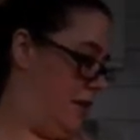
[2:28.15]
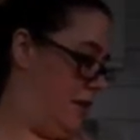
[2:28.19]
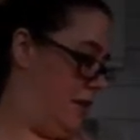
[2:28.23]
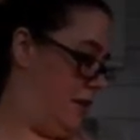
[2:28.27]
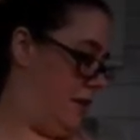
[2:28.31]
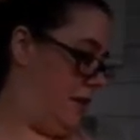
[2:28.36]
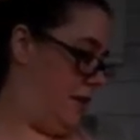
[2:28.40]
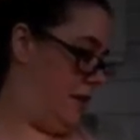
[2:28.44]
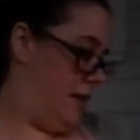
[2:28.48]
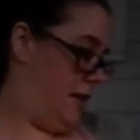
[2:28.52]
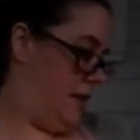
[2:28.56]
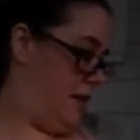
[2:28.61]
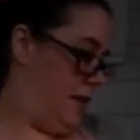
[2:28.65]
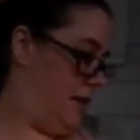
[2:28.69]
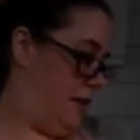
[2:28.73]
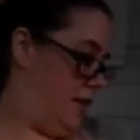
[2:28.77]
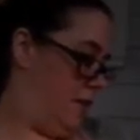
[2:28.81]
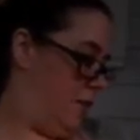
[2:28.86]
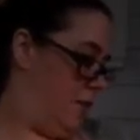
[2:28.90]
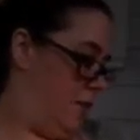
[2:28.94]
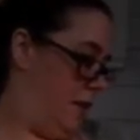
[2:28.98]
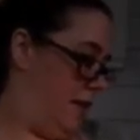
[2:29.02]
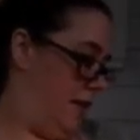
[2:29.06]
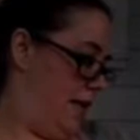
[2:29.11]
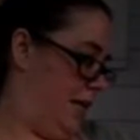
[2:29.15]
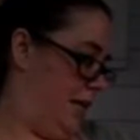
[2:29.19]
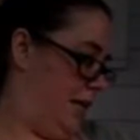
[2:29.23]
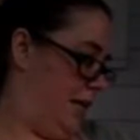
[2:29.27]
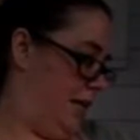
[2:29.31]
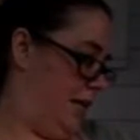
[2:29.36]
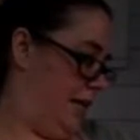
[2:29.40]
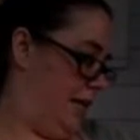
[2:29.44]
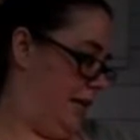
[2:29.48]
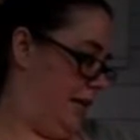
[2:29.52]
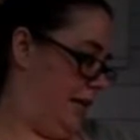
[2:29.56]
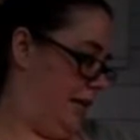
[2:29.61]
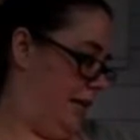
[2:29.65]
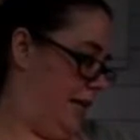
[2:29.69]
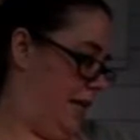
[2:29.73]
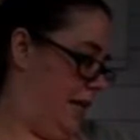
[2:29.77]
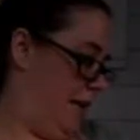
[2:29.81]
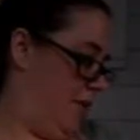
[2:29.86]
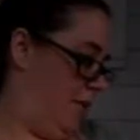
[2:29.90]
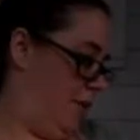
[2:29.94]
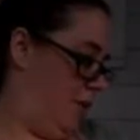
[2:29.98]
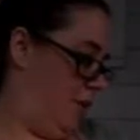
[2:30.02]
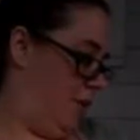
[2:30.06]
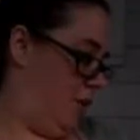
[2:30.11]
And we get that
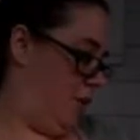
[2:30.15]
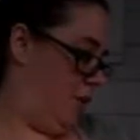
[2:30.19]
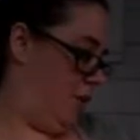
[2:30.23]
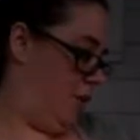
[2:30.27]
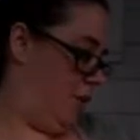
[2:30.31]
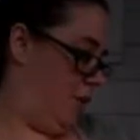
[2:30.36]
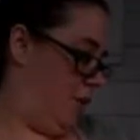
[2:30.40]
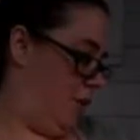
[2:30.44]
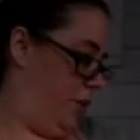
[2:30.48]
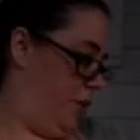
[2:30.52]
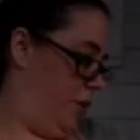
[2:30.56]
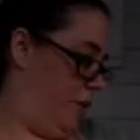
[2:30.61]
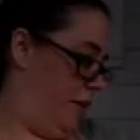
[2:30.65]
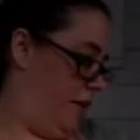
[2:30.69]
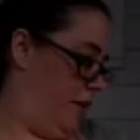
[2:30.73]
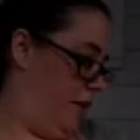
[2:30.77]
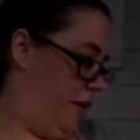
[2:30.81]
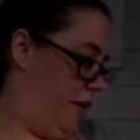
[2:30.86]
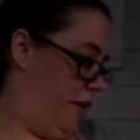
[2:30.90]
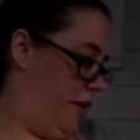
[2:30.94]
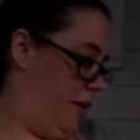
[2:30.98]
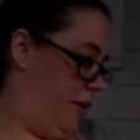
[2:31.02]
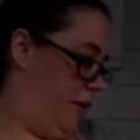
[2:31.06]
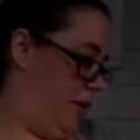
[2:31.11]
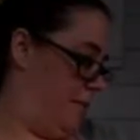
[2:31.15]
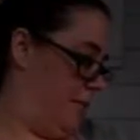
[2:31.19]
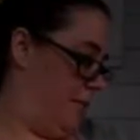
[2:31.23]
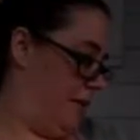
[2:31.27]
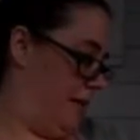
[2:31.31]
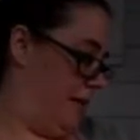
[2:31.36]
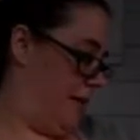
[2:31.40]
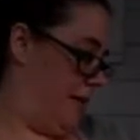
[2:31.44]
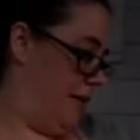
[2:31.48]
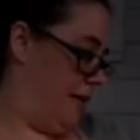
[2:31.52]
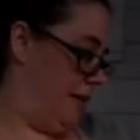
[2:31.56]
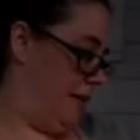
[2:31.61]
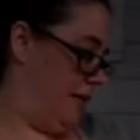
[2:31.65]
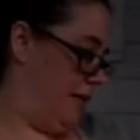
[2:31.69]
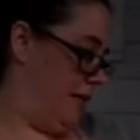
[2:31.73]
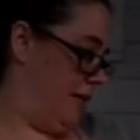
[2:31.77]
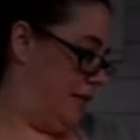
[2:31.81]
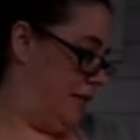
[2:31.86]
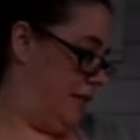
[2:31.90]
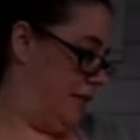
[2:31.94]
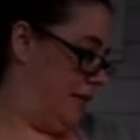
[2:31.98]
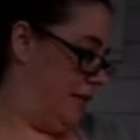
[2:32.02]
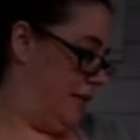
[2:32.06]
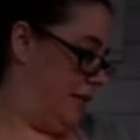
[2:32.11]
label all the way in the
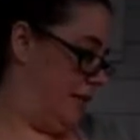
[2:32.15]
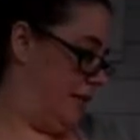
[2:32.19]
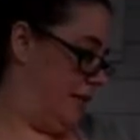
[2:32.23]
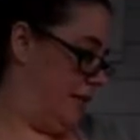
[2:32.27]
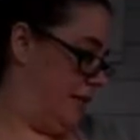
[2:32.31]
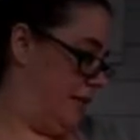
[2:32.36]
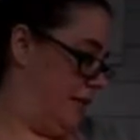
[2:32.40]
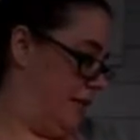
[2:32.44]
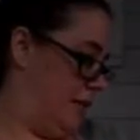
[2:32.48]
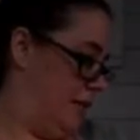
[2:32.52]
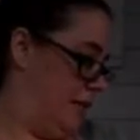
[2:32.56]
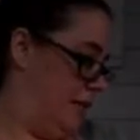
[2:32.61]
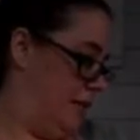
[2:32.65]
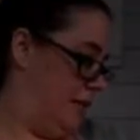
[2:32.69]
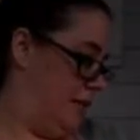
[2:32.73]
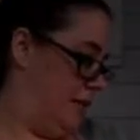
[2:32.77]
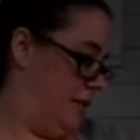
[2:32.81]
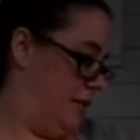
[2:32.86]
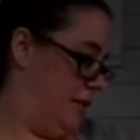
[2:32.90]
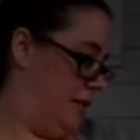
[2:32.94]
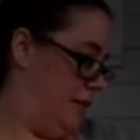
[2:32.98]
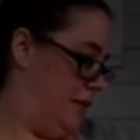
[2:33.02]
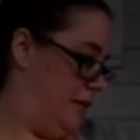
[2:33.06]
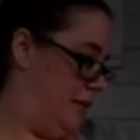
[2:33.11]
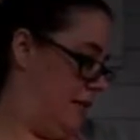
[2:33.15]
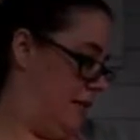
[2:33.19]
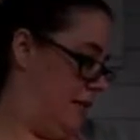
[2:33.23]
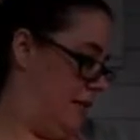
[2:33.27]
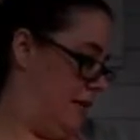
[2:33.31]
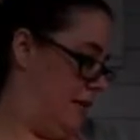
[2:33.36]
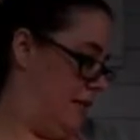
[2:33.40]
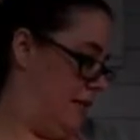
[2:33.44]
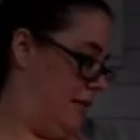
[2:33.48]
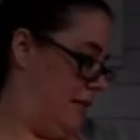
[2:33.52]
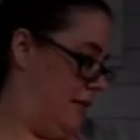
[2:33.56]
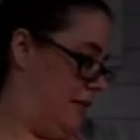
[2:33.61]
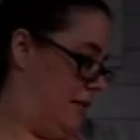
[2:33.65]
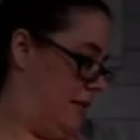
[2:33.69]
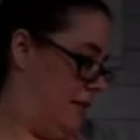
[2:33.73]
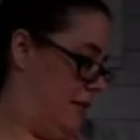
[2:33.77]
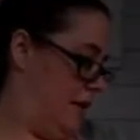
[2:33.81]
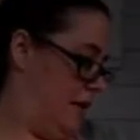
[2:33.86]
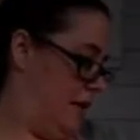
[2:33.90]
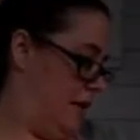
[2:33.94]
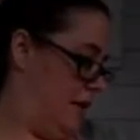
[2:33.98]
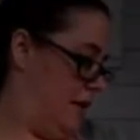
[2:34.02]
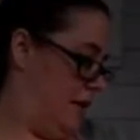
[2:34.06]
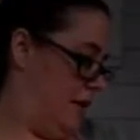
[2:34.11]
box.
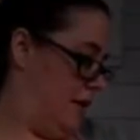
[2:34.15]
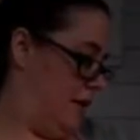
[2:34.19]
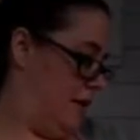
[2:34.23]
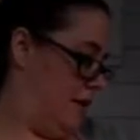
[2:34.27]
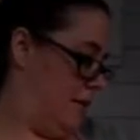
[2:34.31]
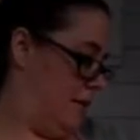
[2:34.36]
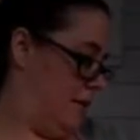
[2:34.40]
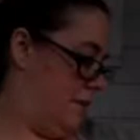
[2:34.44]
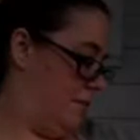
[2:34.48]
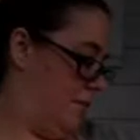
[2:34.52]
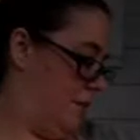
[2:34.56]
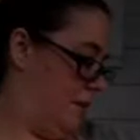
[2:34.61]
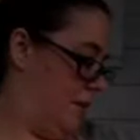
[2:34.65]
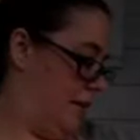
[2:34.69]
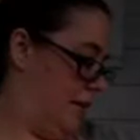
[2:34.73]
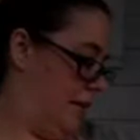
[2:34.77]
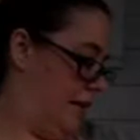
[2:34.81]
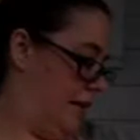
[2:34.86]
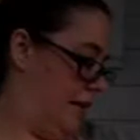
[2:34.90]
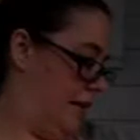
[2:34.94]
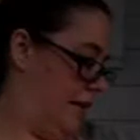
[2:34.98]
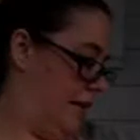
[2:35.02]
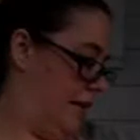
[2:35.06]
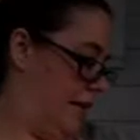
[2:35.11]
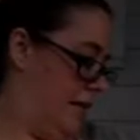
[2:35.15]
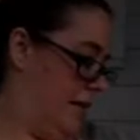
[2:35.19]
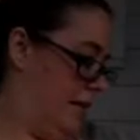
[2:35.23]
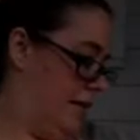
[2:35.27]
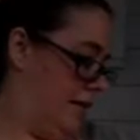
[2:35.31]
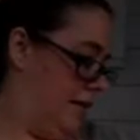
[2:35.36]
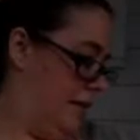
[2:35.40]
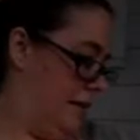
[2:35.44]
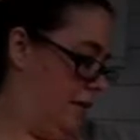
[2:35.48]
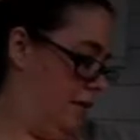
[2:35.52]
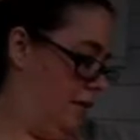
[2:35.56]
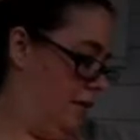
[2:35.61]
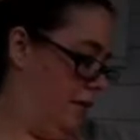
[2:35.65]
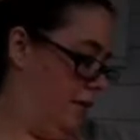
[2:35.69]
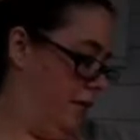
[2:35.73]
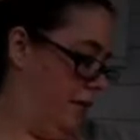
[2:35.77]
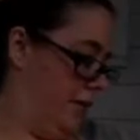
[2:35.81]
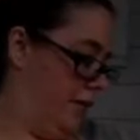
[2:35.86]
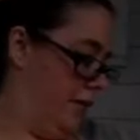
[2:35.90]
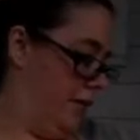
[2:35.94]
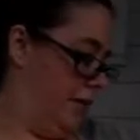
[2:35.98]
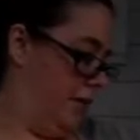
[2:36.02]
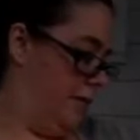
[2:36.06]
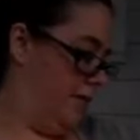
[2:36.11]
And we click on it. It's a little
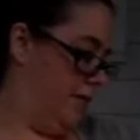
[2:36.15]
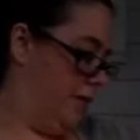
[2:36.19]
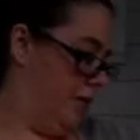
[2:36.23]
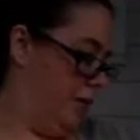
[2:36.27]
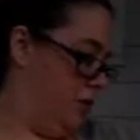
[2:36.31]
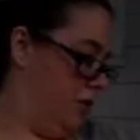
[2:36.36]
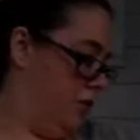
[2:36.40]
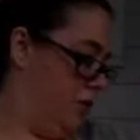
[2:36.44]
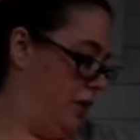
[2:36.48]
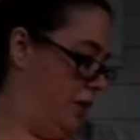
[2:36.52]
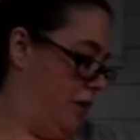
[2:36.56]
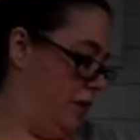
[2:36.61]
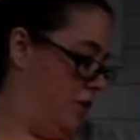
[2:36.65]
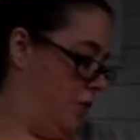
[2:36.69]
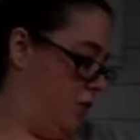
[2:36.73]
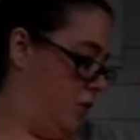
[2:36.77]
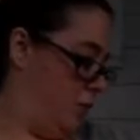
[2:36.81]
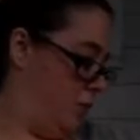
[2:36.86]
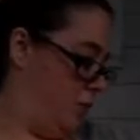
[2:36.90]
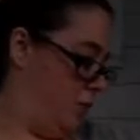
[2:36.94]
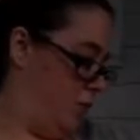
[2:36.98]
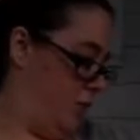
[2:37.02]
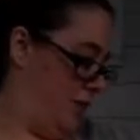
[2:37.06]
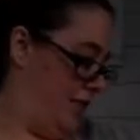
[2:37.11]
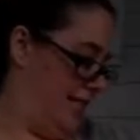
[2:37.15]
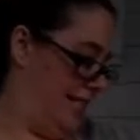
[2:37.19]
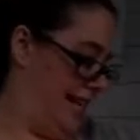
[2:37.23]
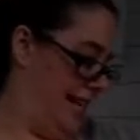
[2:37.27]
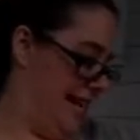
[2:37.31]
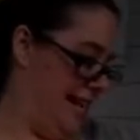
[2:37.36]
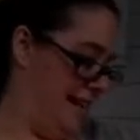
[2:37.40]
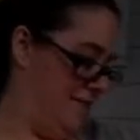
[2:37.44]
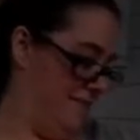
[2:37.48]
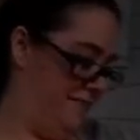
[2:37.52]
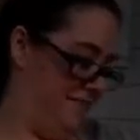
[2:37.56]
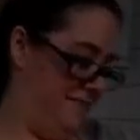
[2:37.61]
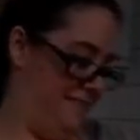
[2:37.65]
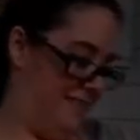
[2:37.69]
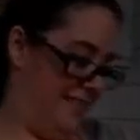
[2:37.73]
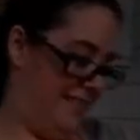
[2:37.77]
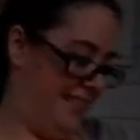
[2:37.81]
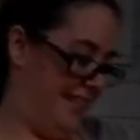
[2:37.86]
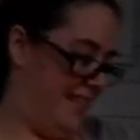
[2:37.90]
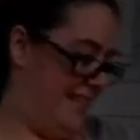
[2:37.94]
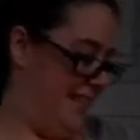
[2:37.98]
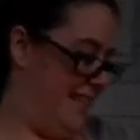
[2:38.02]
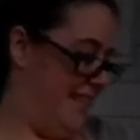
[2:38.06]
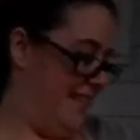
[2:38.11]
fuzzy. Let's try this one more time.
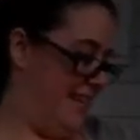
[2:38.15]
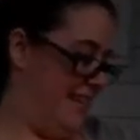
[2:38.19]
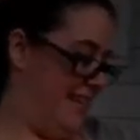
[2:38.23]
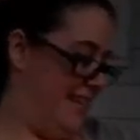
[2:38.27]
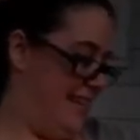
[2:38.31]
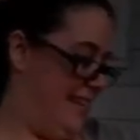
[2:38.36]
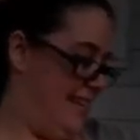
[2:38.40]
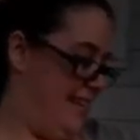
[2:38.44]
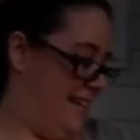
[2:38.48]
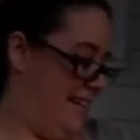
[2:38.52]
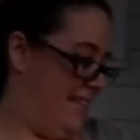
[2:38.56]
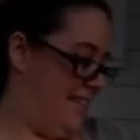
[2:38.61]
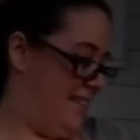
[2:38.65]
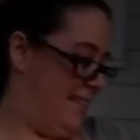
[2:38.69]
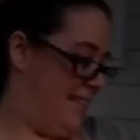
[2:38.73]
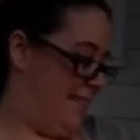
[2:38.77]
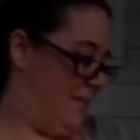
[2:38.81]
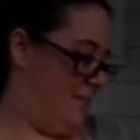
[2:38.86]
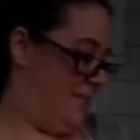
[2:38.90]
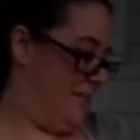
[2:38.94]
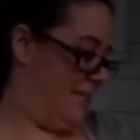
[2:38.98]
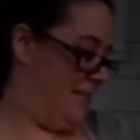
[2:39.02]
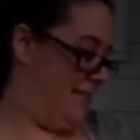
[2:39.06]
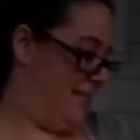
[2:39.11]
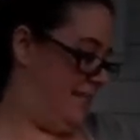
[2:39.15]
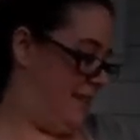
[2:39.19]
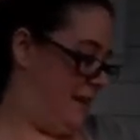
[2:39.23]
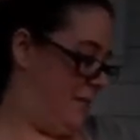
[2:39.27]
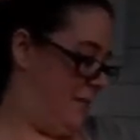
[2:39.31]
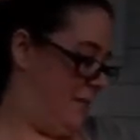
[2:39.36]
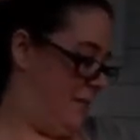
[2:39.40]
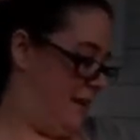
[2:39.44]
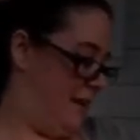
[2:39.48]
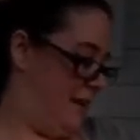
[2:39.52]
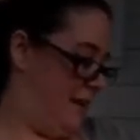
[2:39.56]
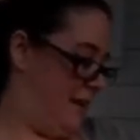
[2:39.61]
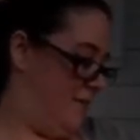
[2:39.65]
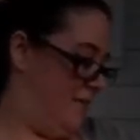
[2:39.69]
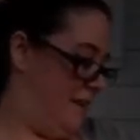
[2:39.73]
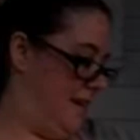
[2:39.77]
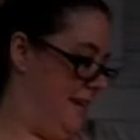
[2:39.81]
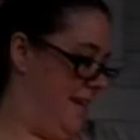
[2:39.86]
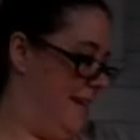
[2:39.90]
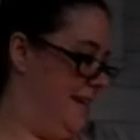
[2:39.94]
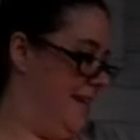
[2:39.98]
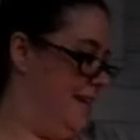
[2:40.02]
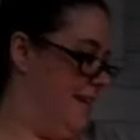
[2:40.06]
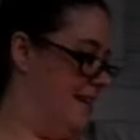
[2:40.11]
It's going to be stubborn on
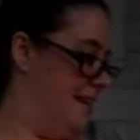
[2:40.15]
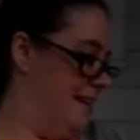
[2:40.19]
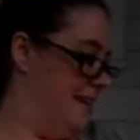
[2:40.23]
me.